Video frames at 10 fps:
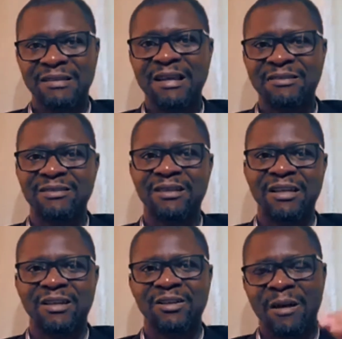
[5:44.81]
Yes,
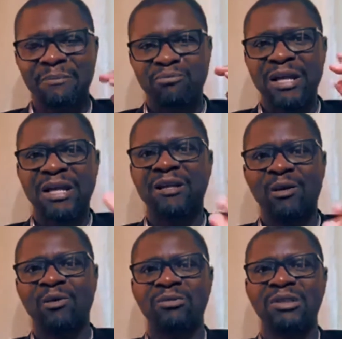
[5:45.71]
I pray
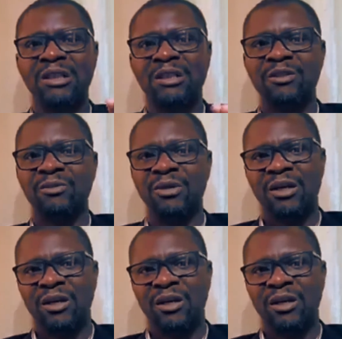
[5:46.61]
God will lead you.